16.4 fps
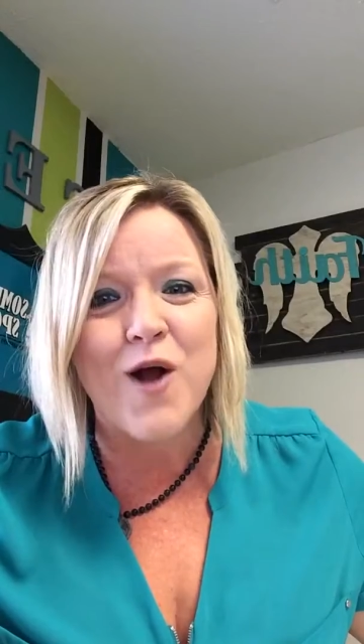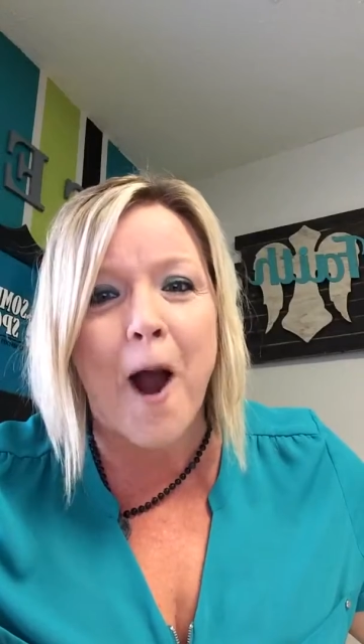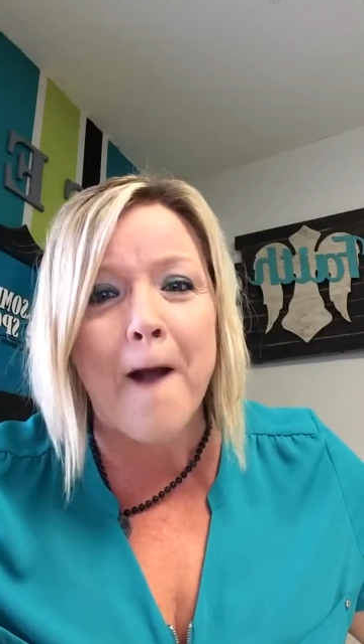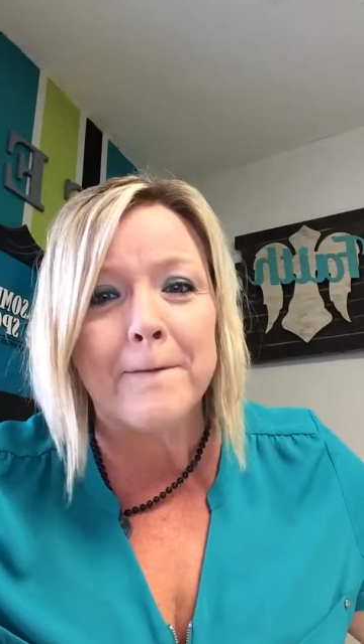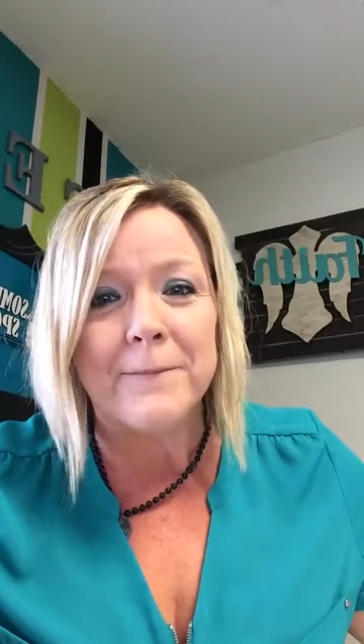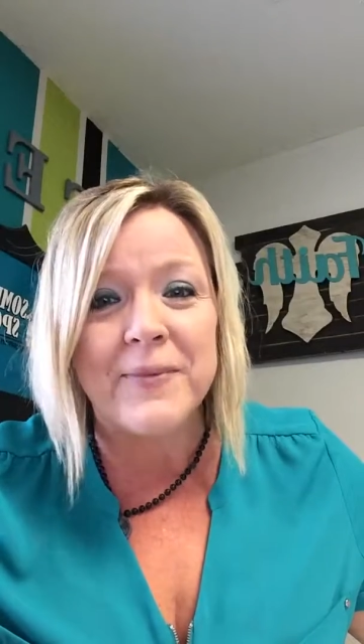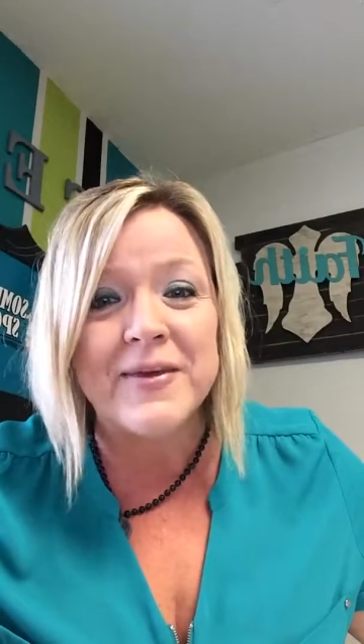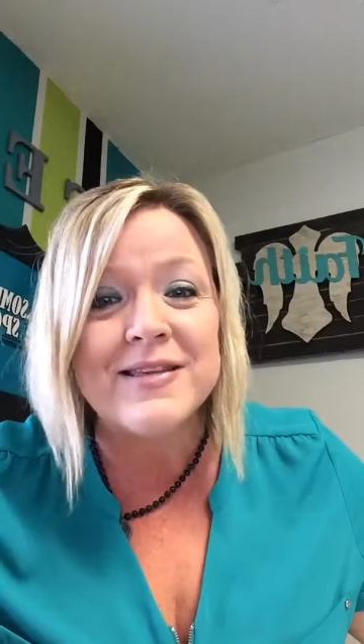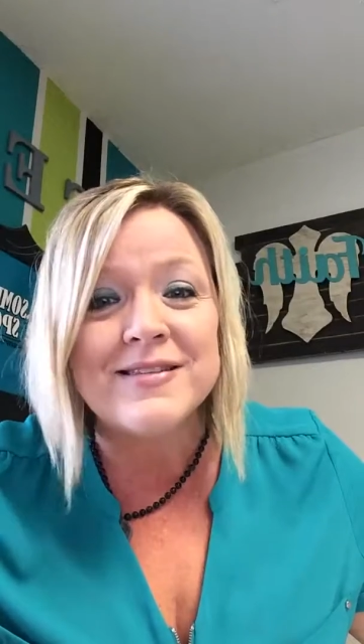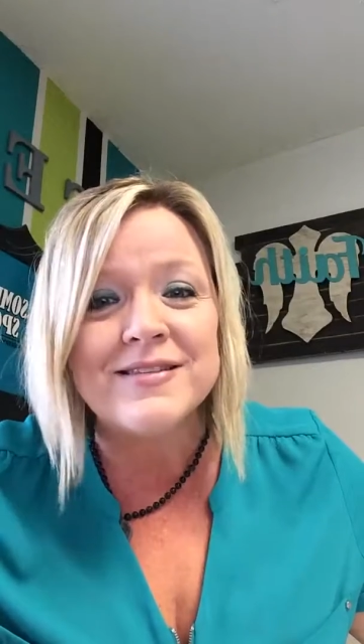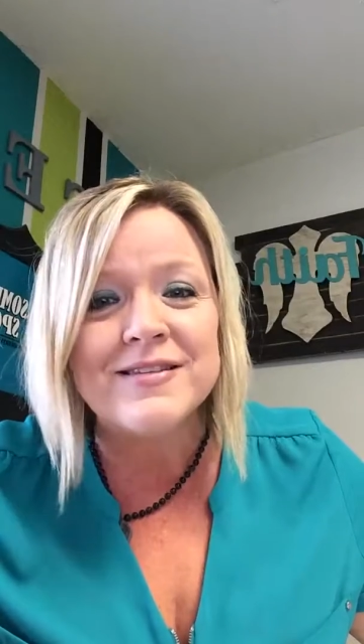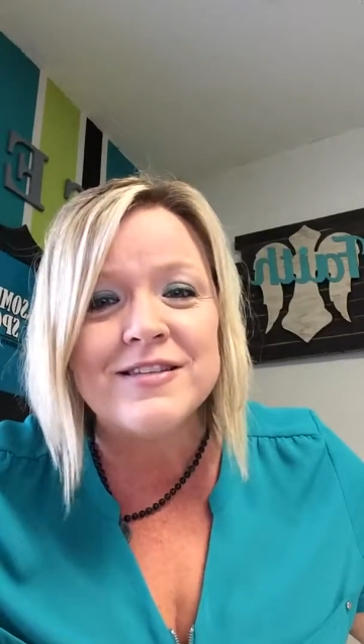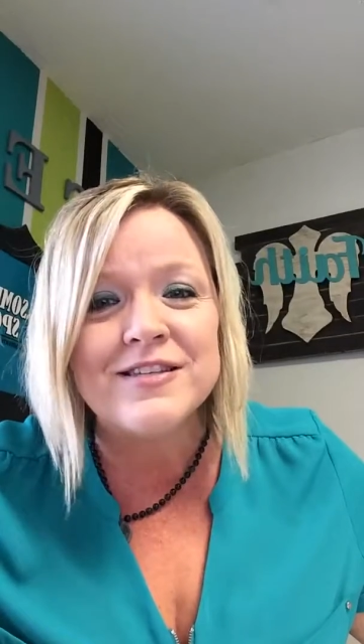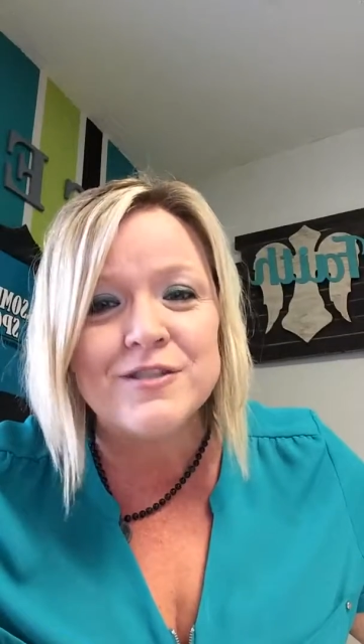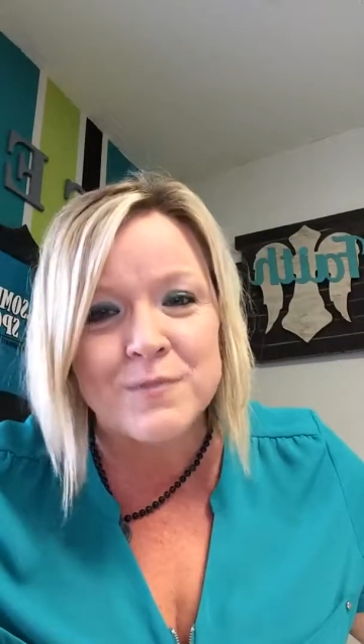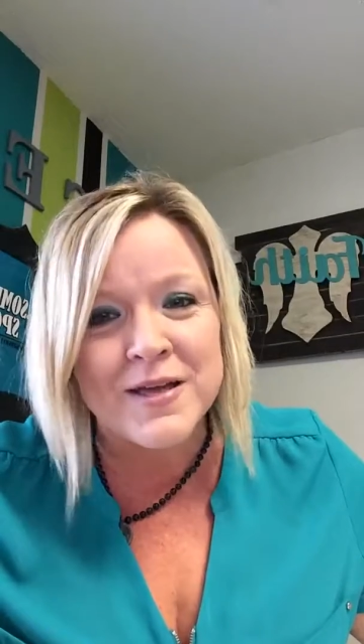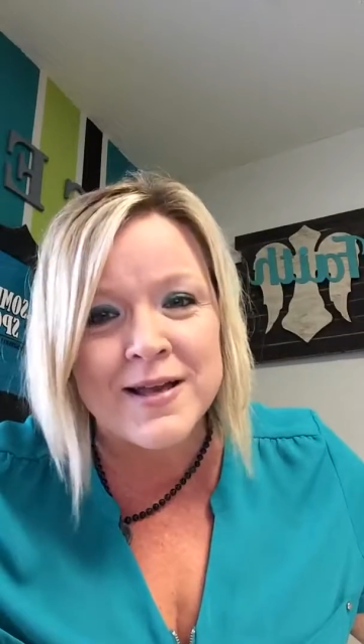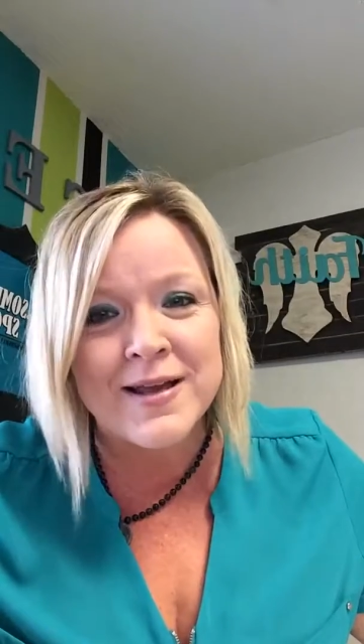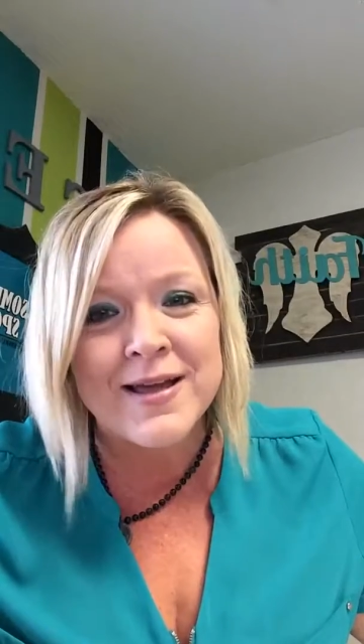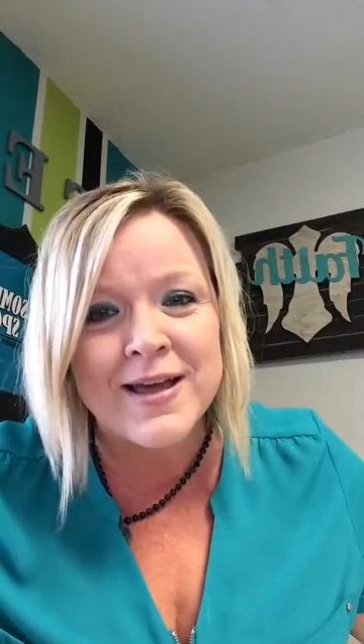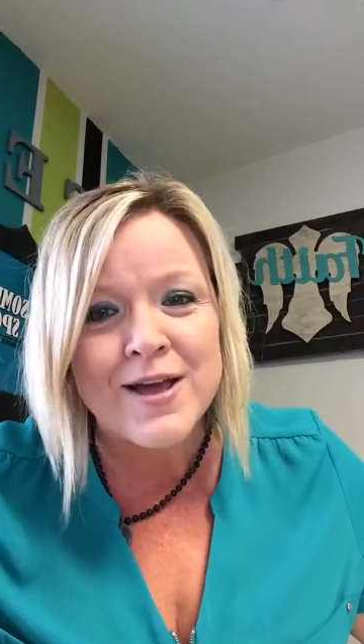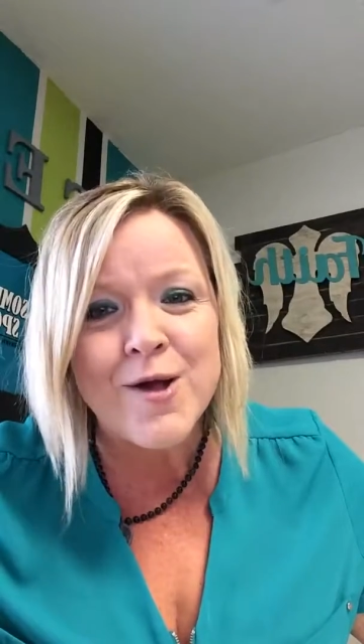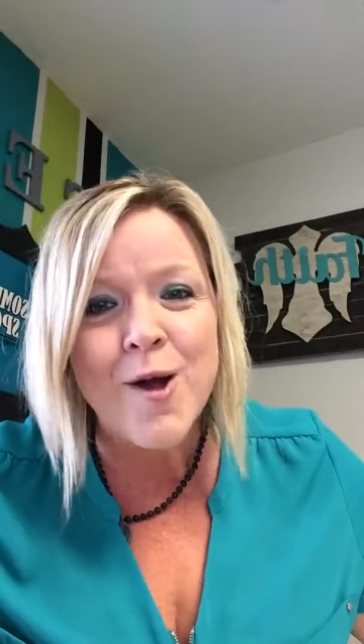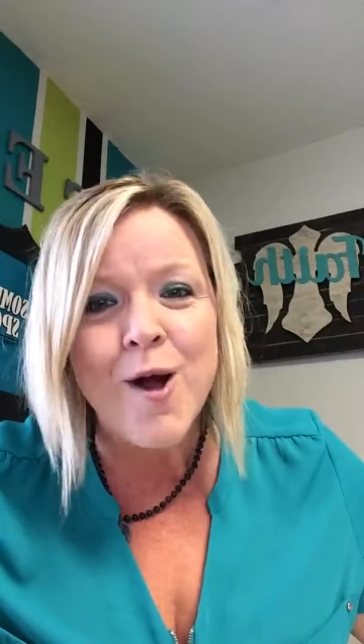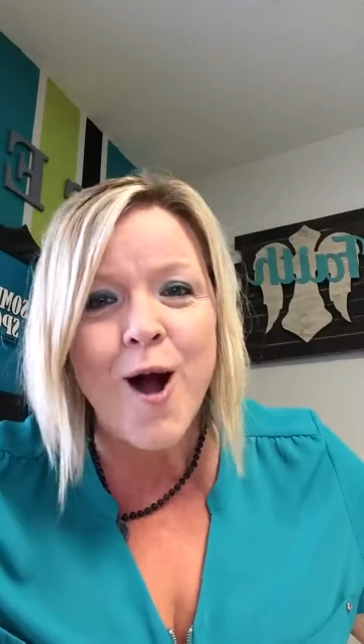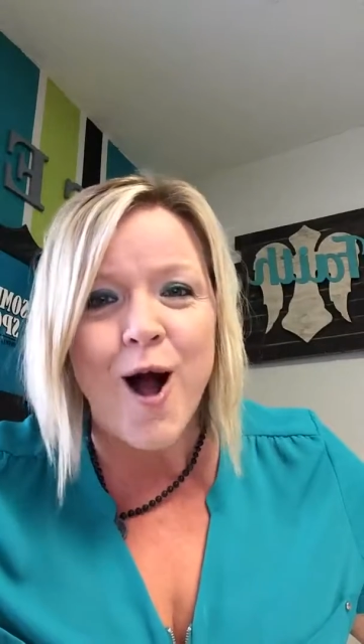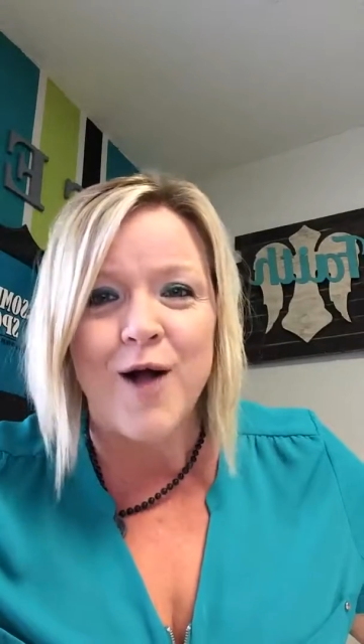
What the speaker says: our Business Minute